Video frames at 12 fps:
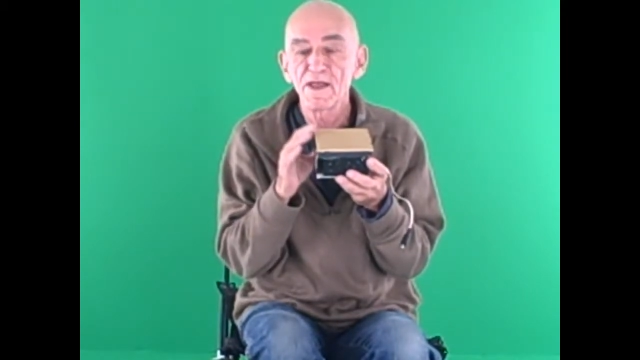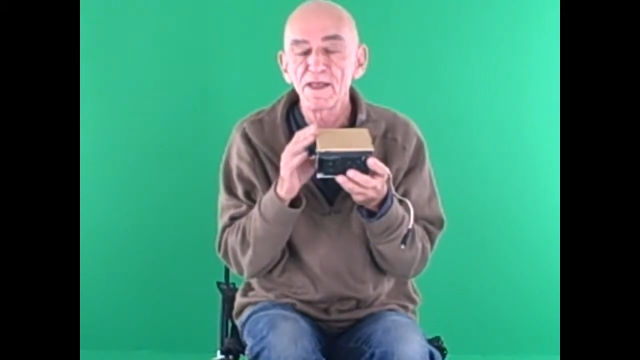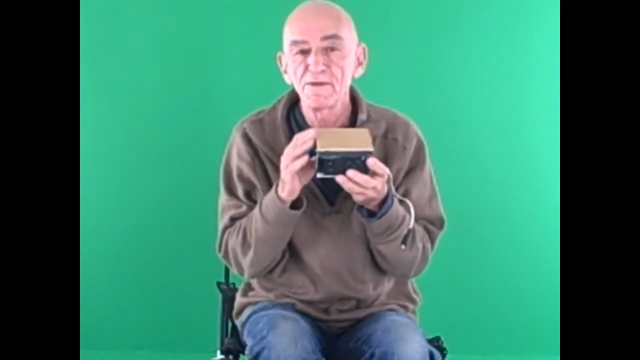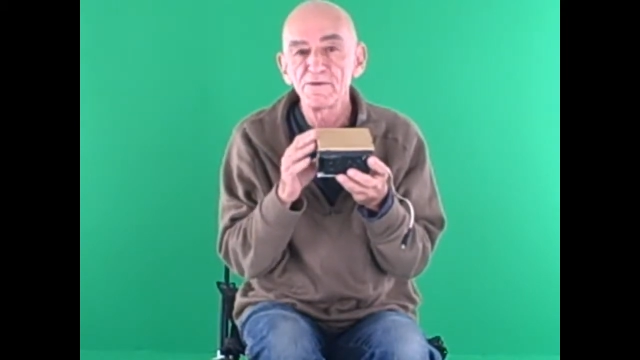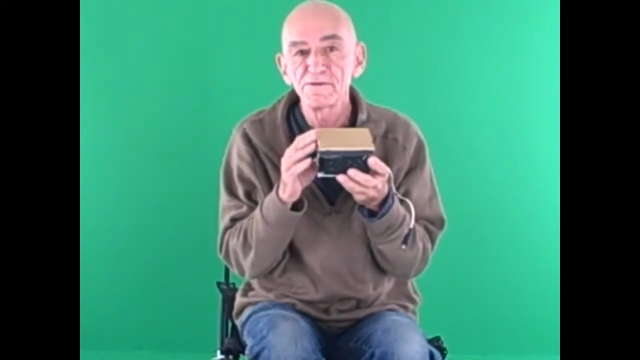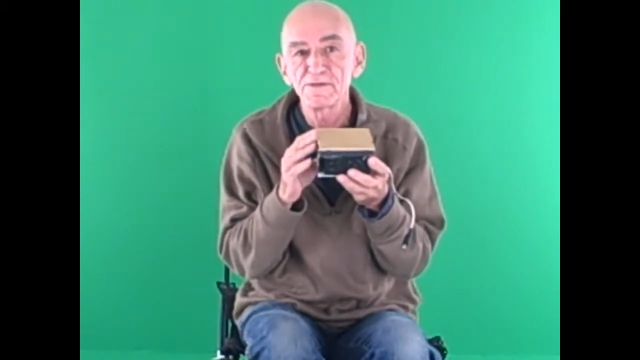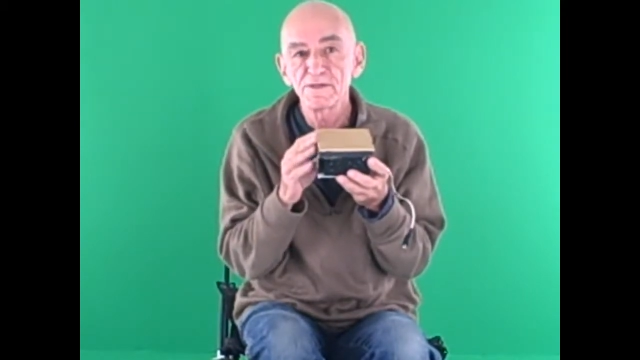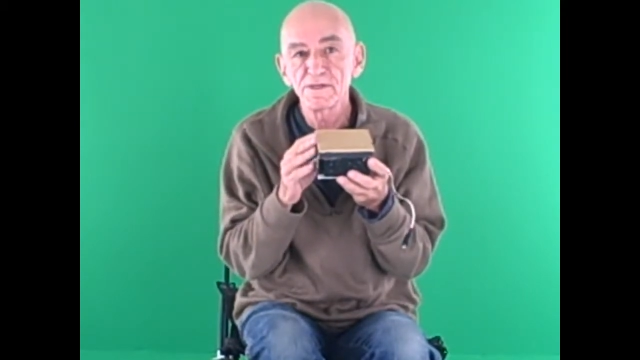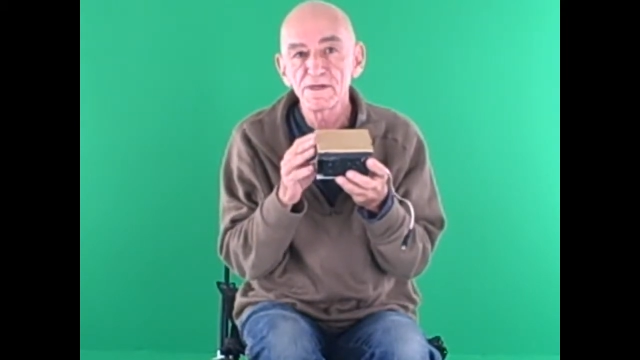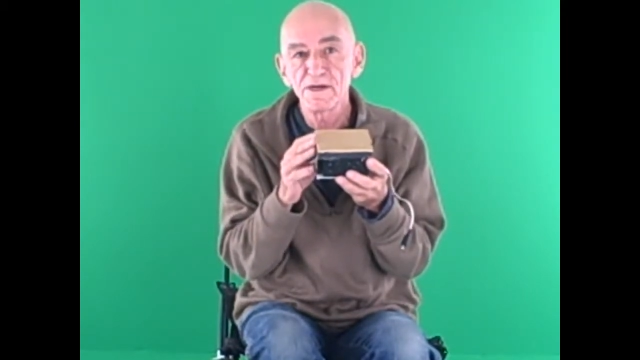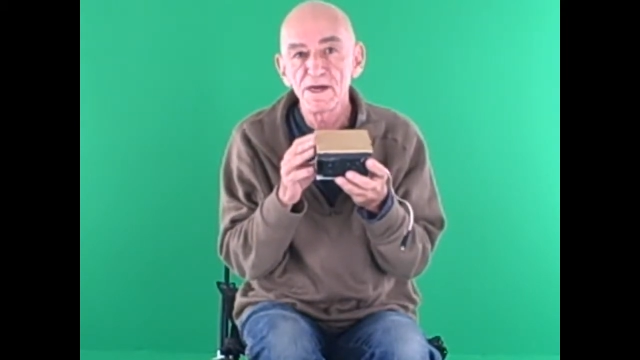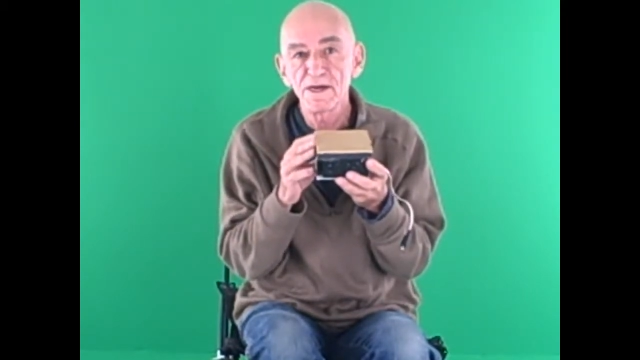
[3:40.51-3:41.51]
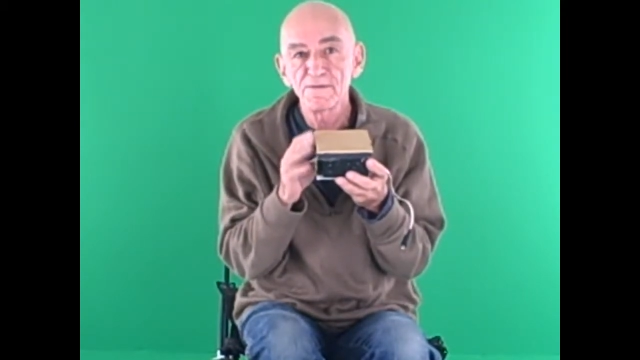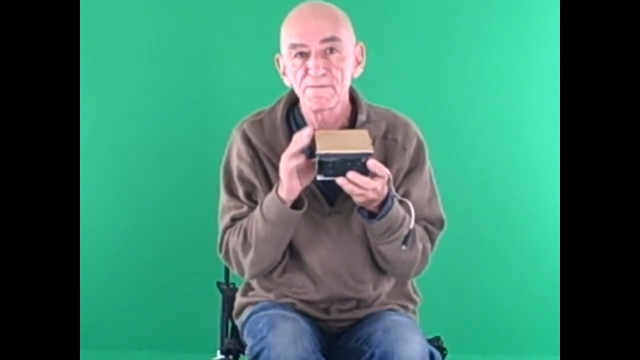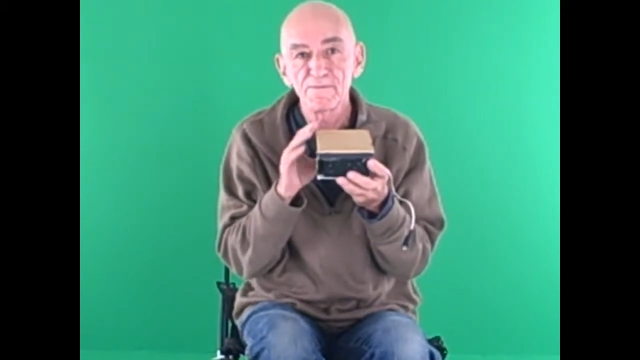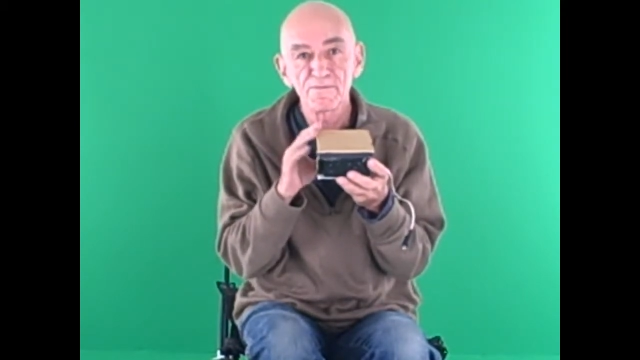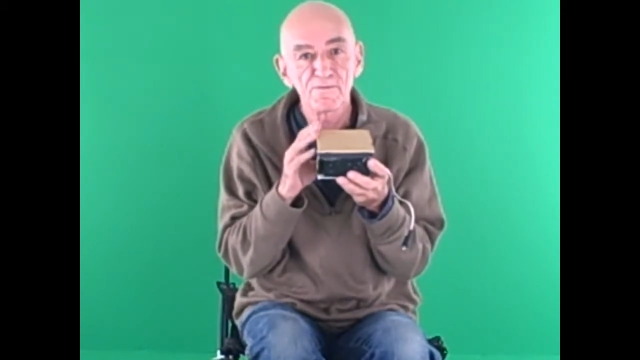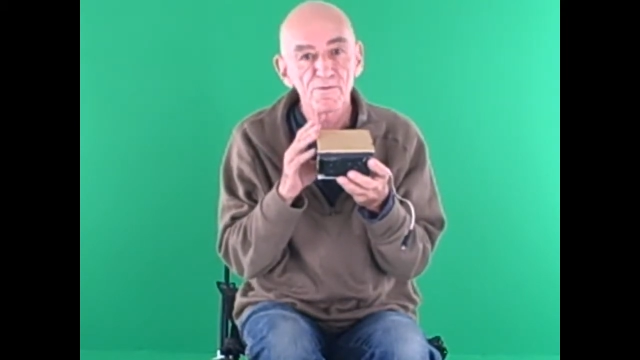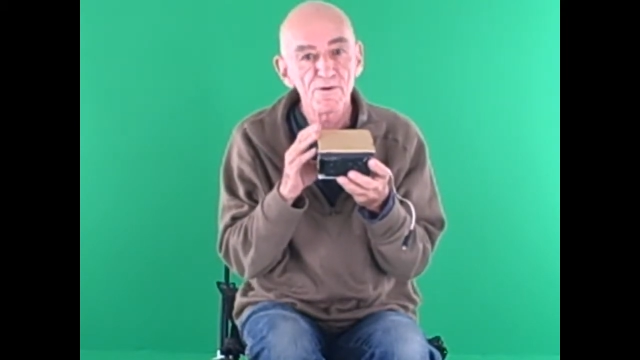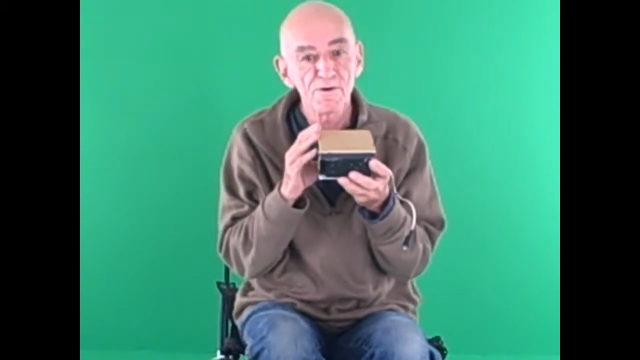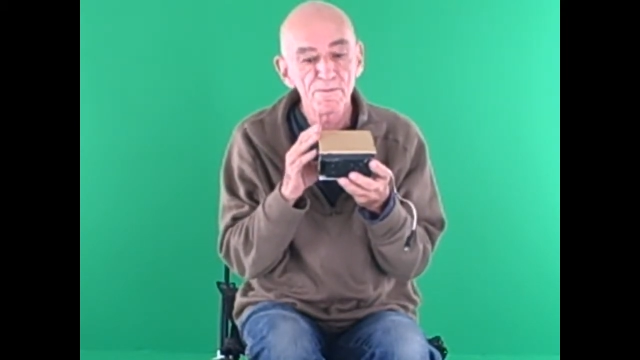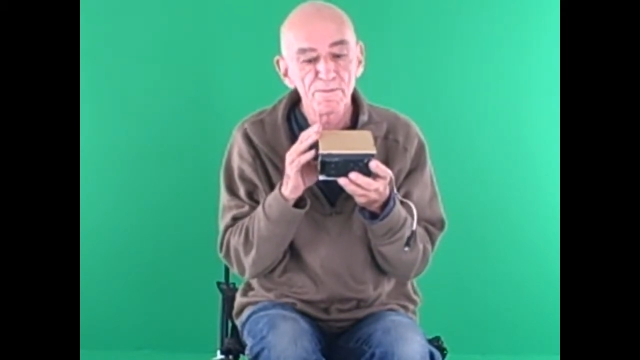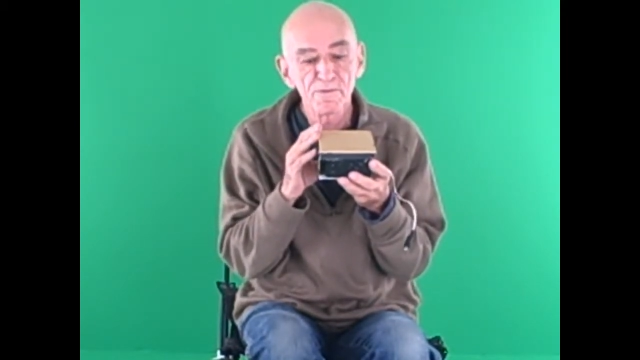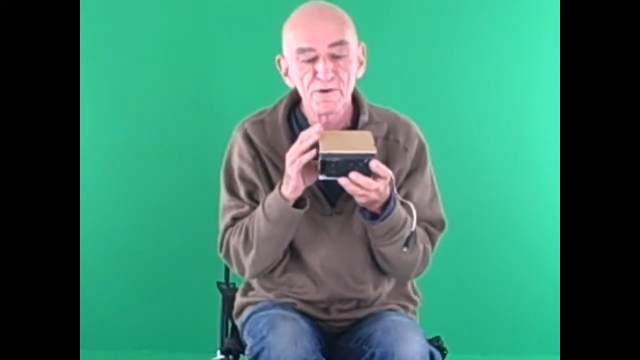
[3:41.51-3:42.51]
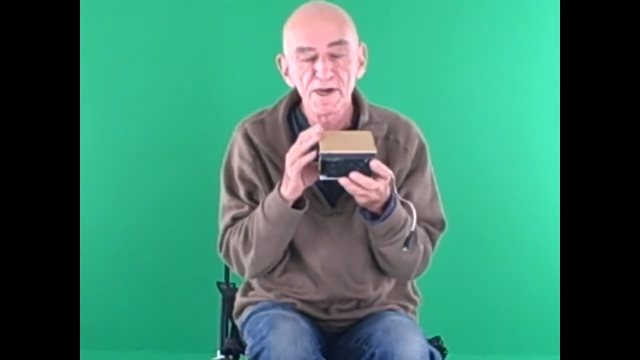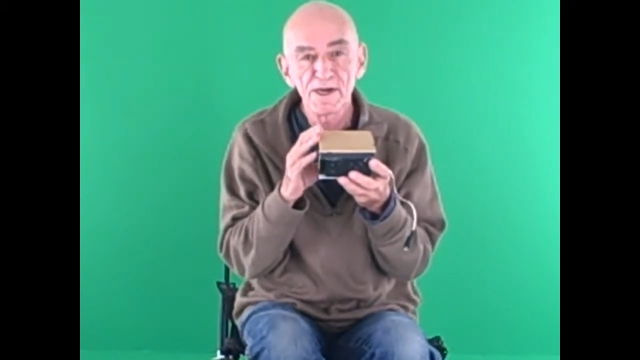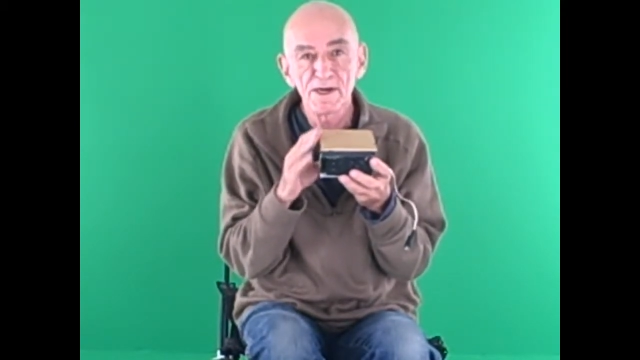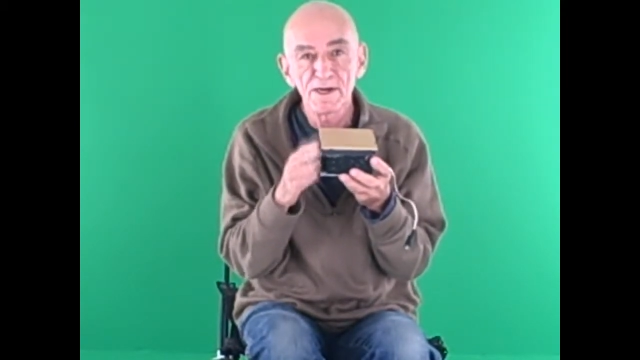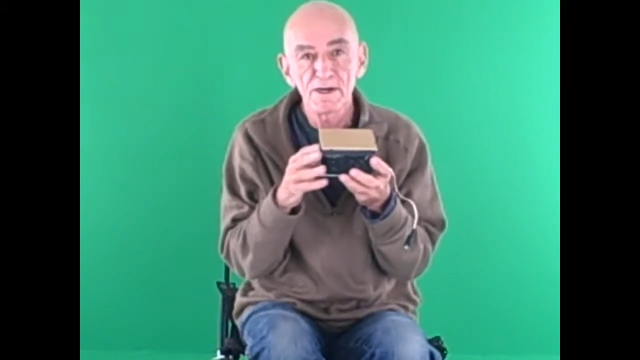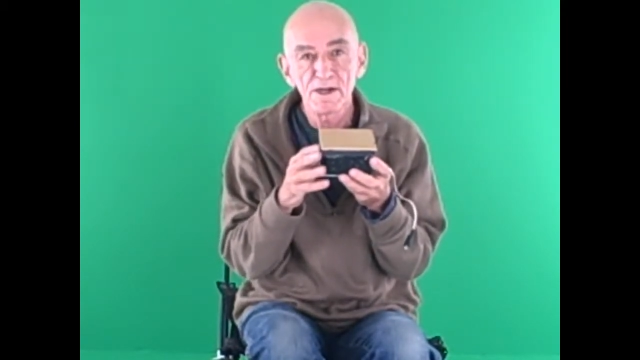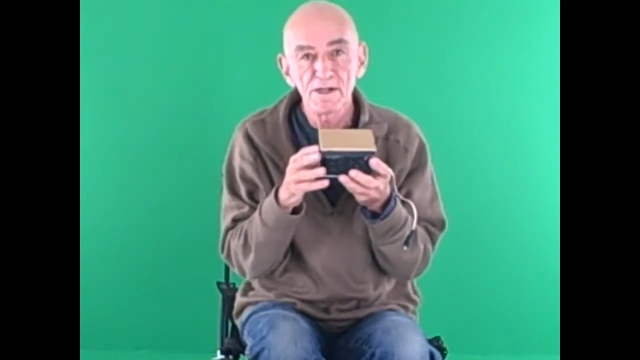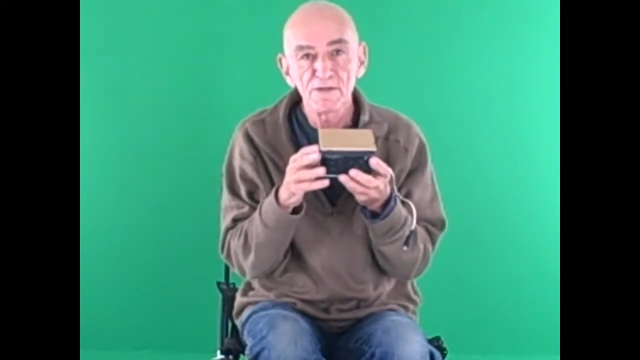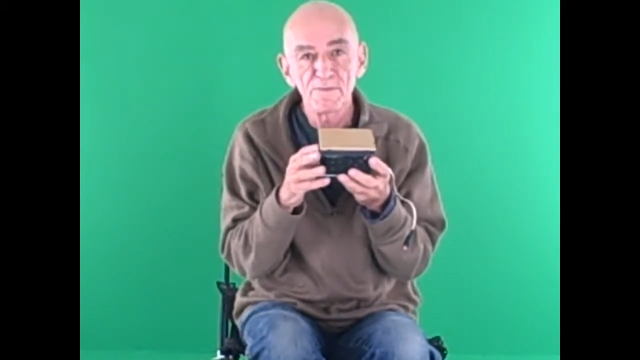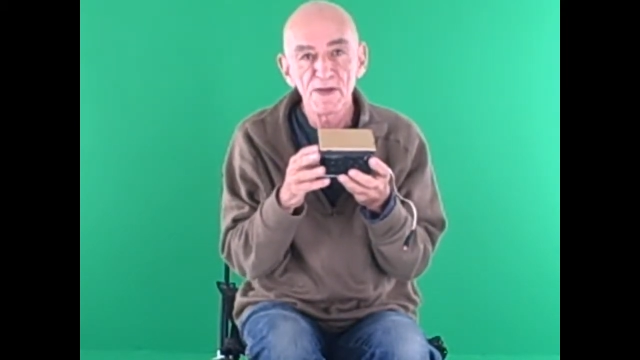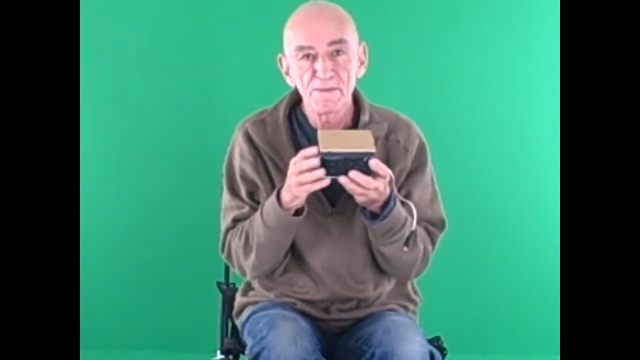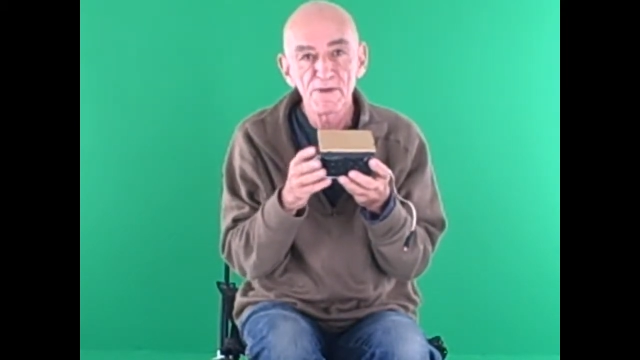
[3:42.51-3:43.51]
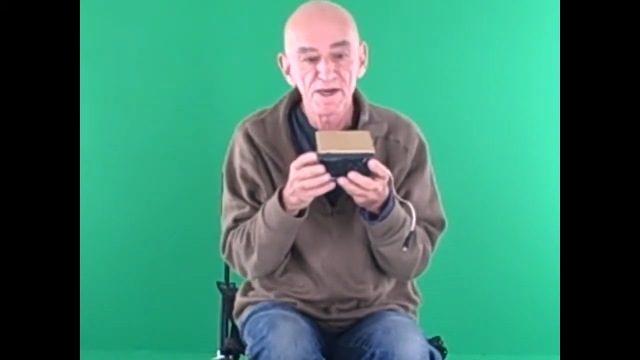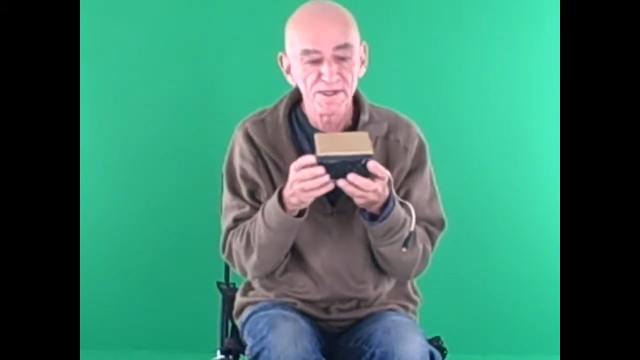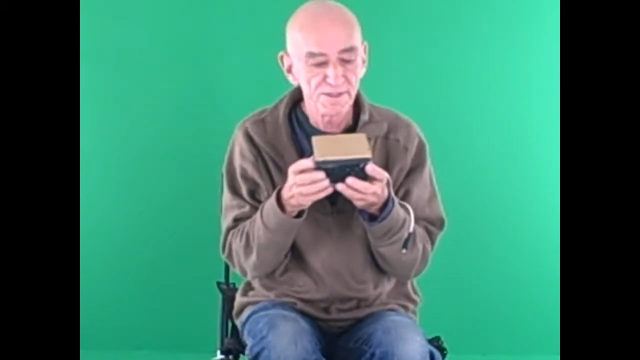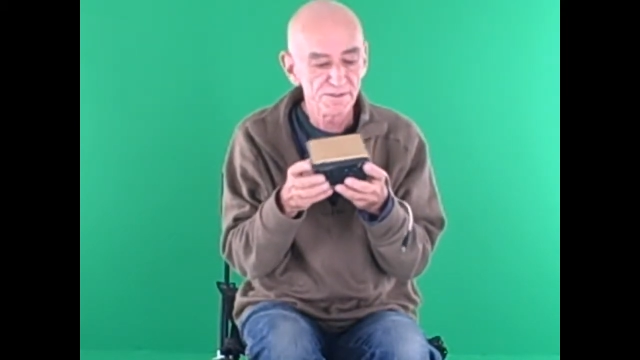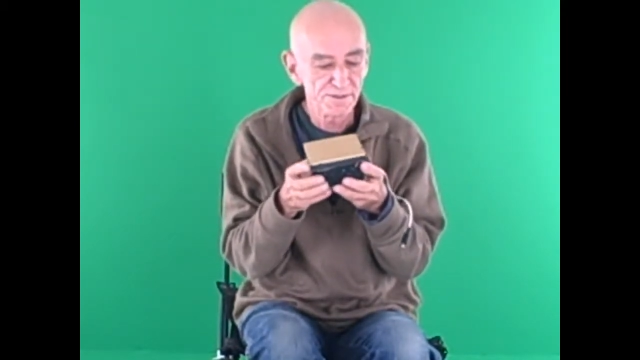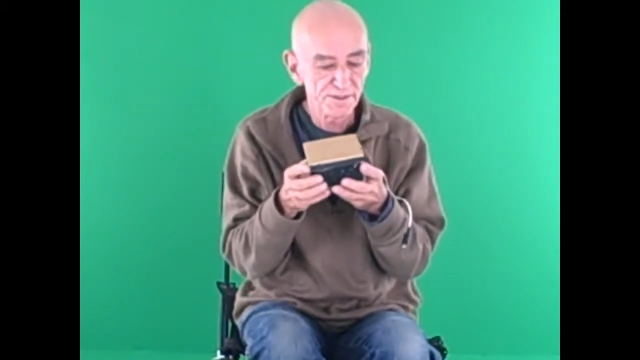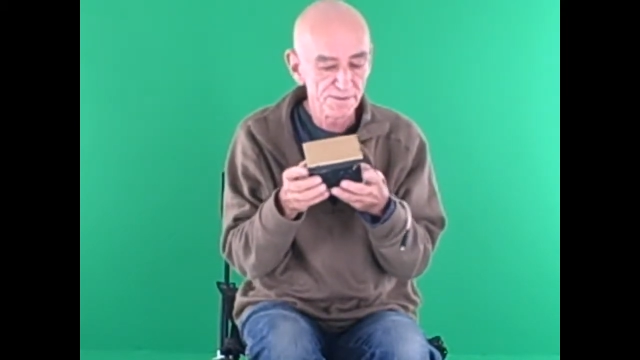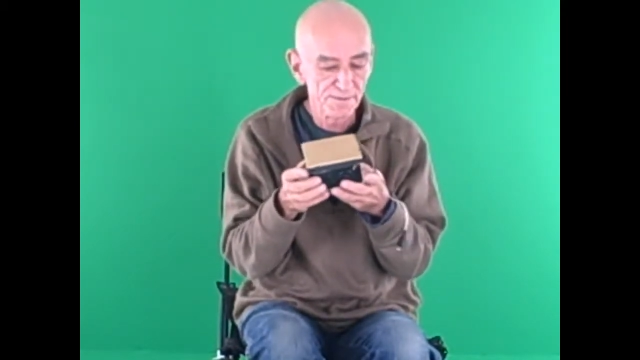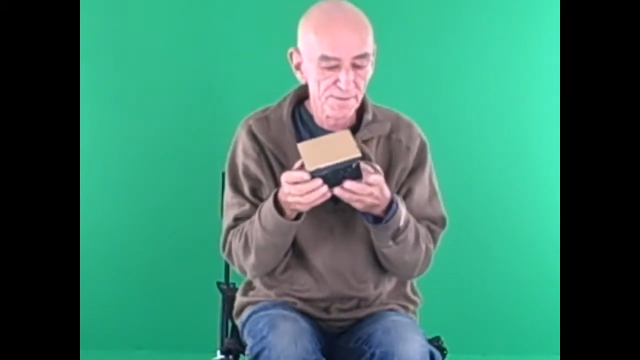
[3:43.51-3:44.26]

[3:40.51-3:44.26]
I use silicone for putting on all of my piezos.